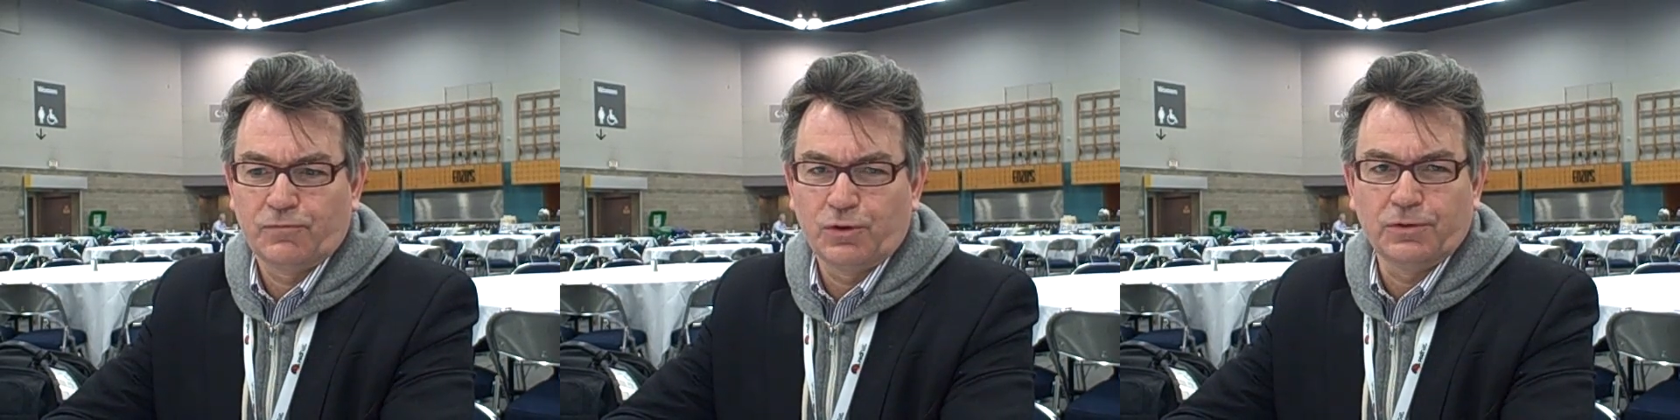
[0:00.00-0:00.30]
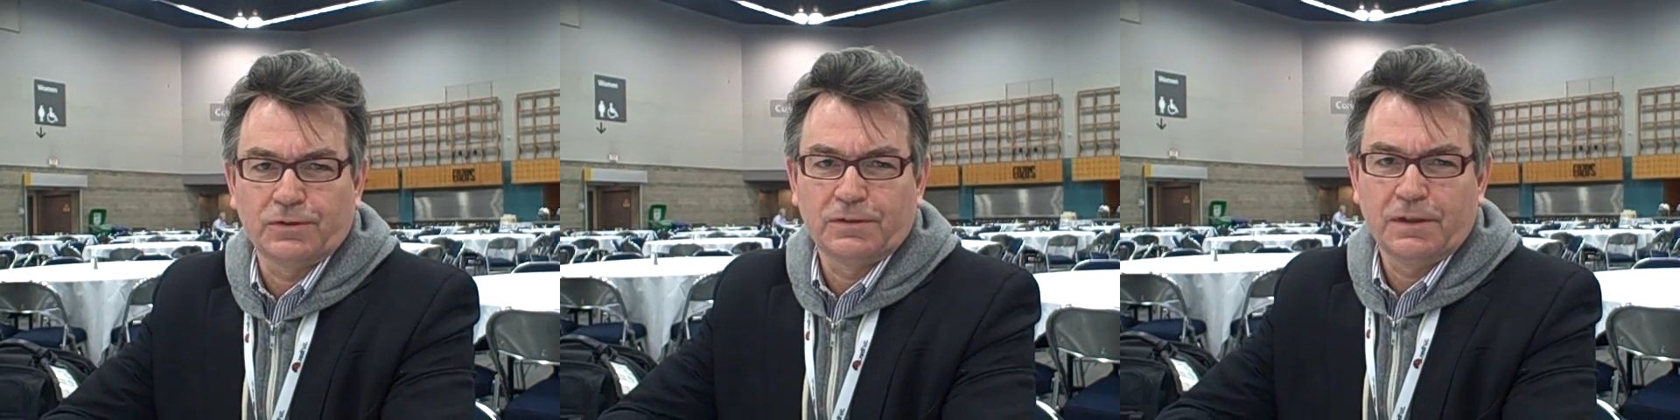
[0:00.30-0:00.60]
Of
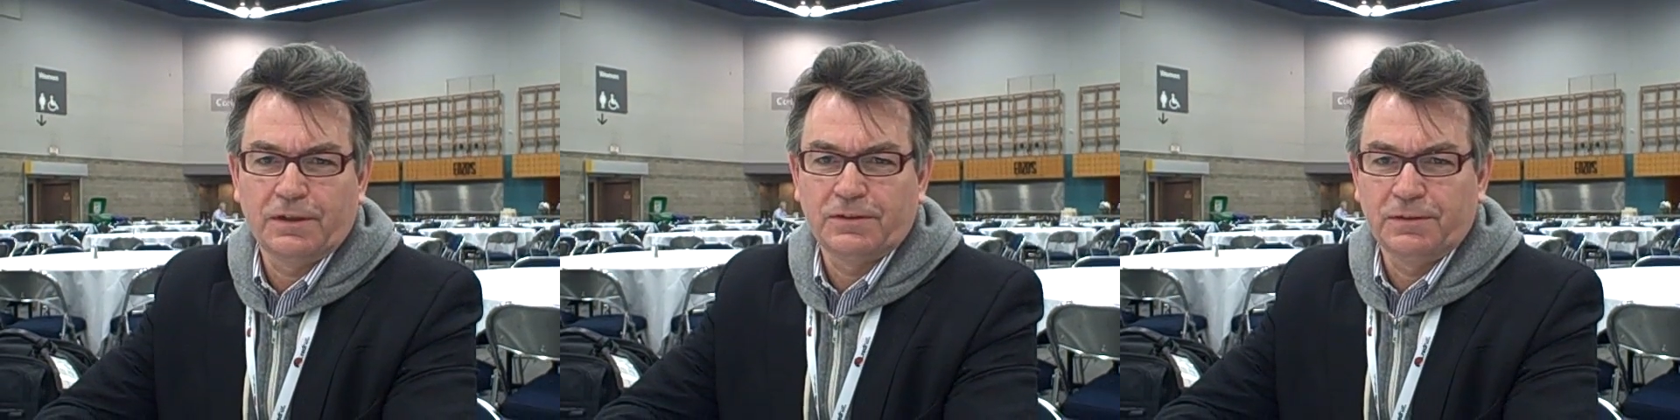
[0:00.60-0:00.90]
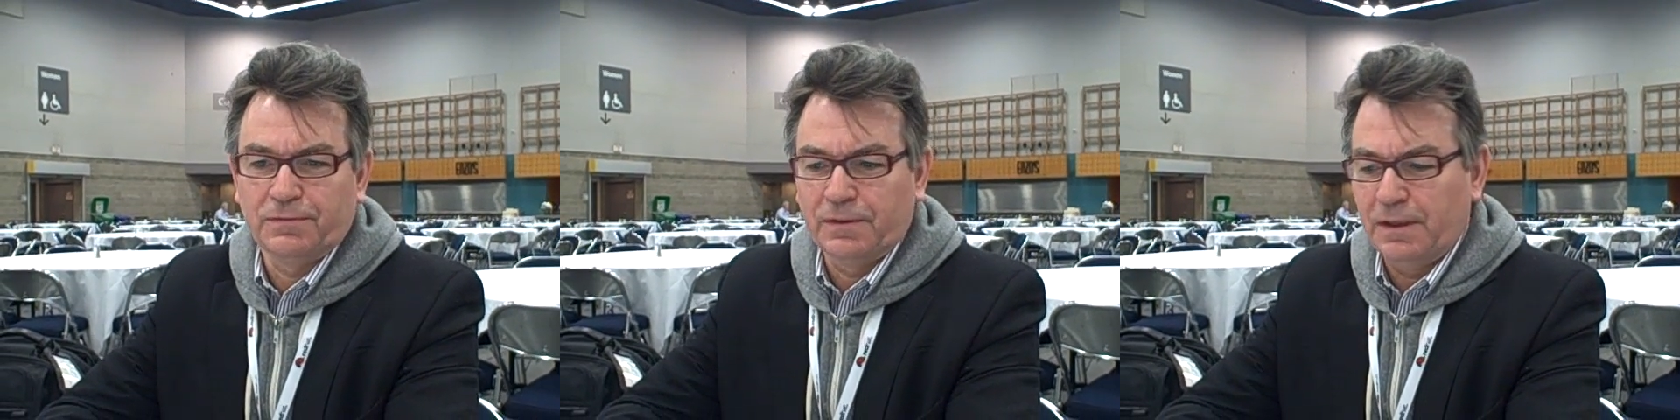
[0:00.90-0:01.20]
course. Hi,
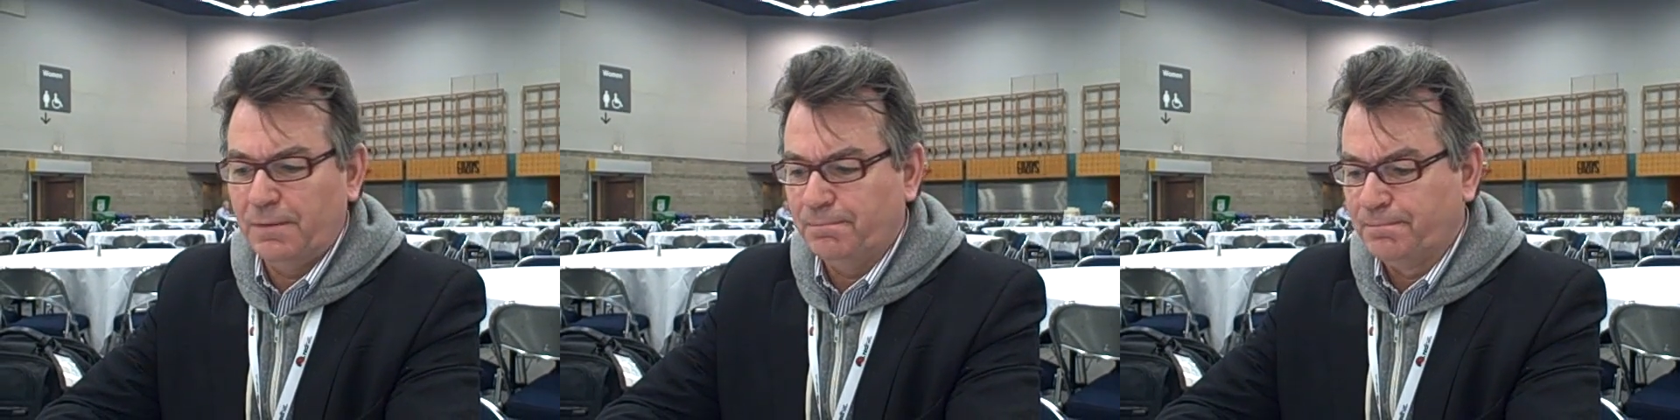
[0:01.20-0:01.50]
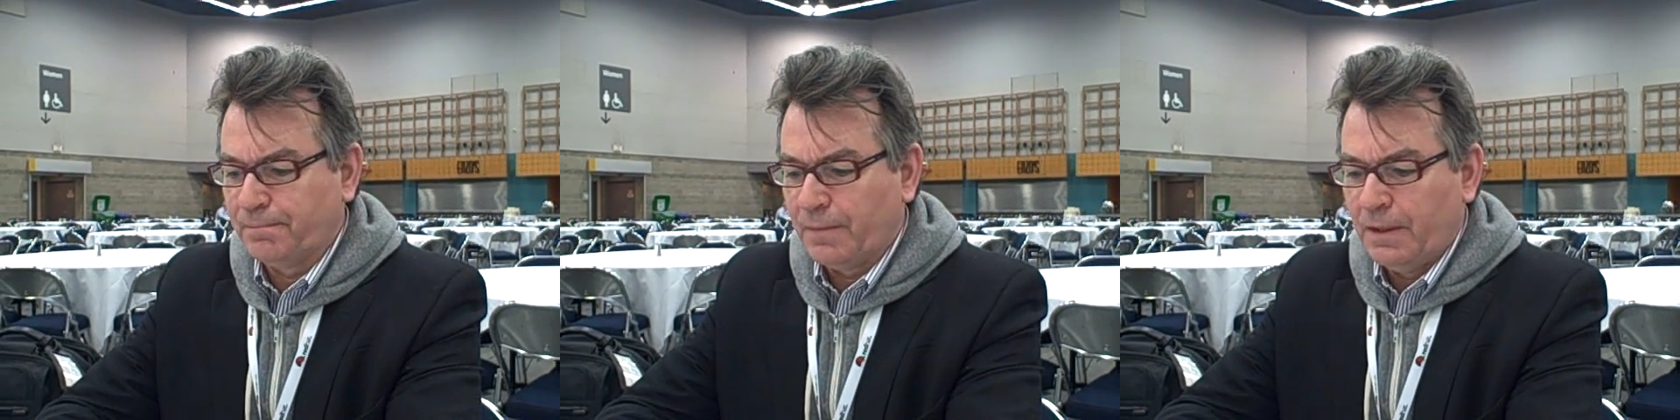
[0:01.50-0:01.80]
Steve.
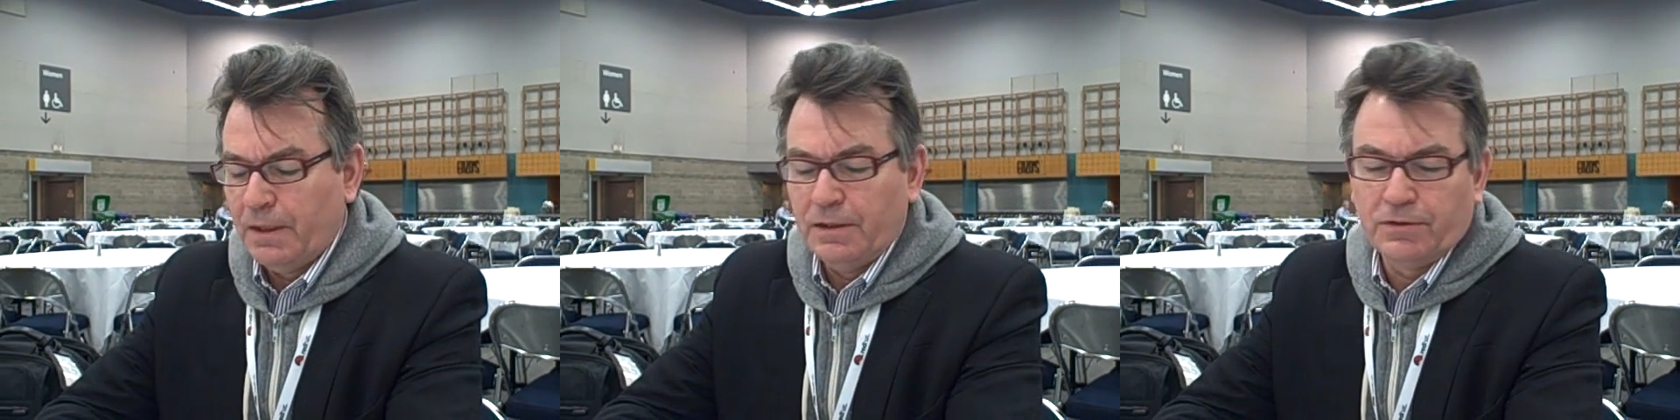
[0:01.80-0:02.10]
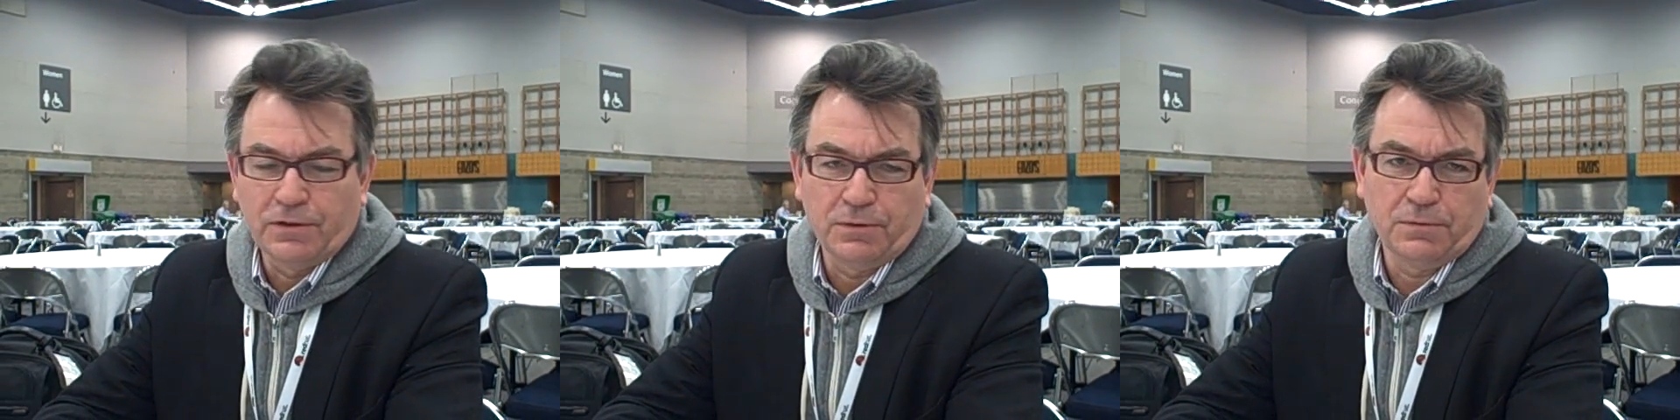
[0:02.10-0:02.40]

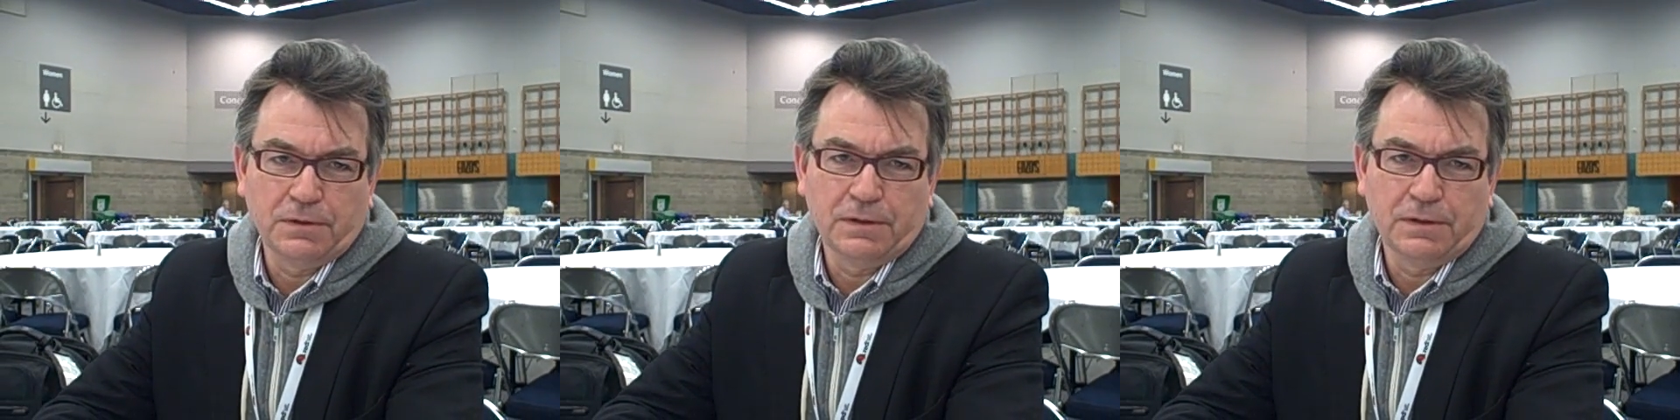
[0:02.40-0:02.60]
So